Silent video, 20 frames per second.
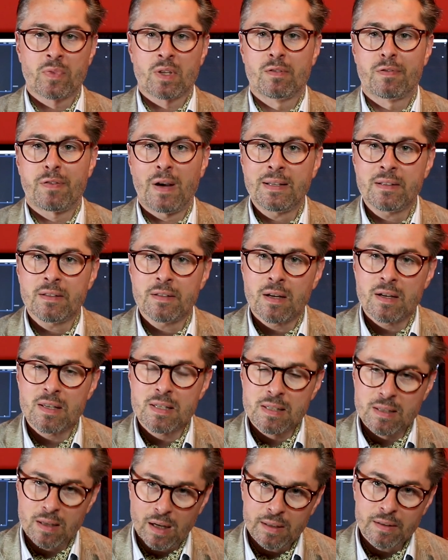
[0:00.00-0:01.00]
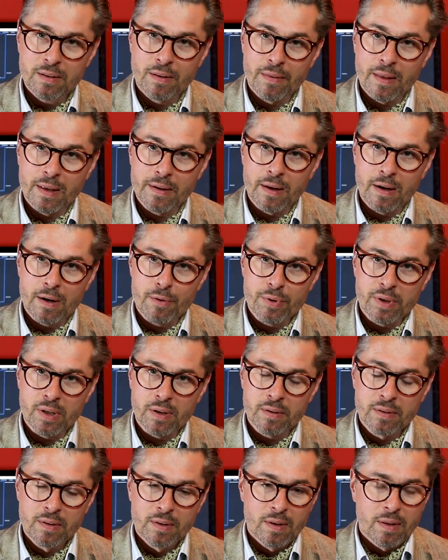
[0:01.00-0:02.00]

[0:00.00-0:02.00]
Find a nice site in that area.